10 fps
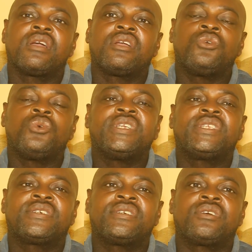
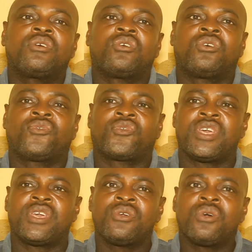unity of
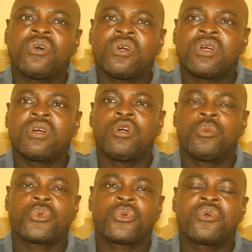the young,
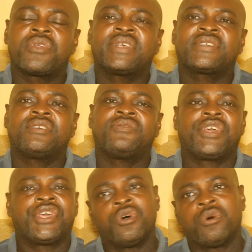progressive
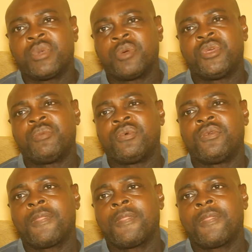Idoma people.